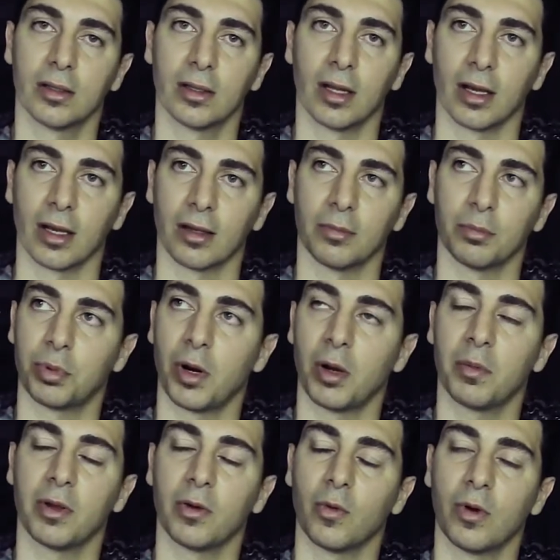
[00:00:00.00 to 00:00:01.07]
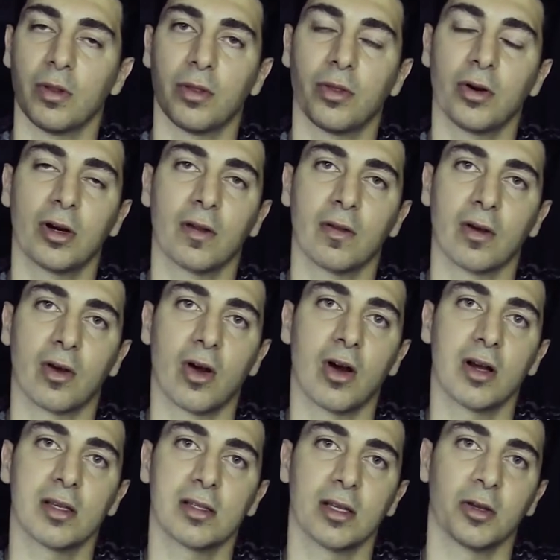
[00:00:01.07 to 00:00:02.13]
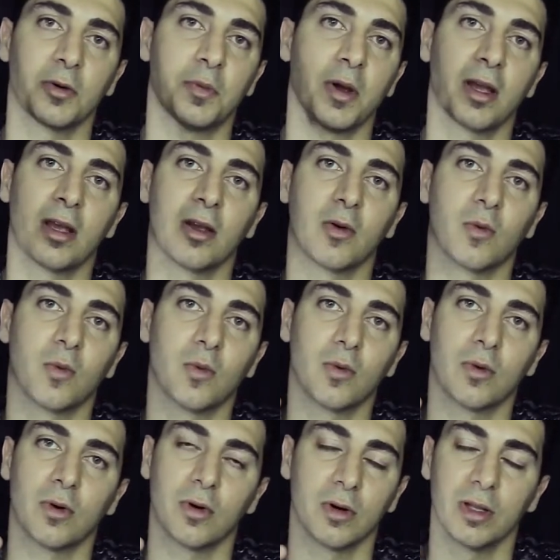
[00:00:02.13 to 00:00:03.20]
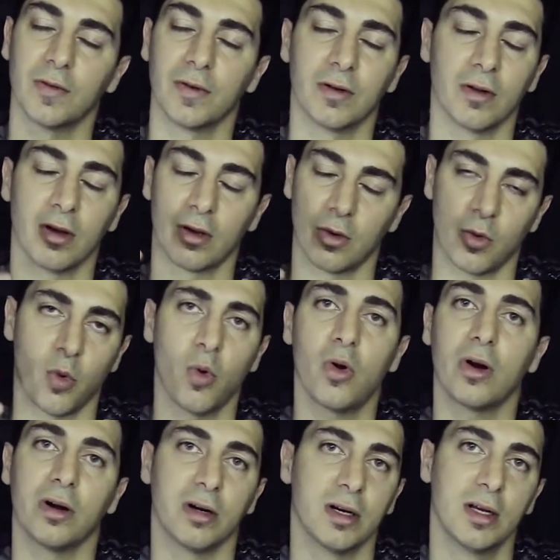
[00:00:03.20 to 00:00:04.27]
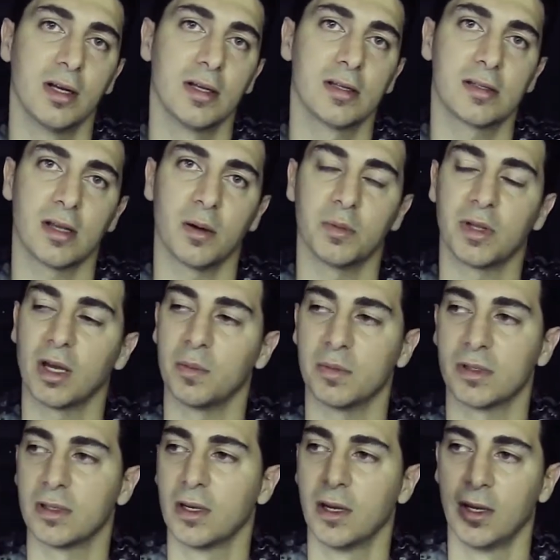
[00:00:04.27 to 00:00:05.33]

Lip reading: like probably 1/3 of the cost that you're paying, or even a quarter sometimes.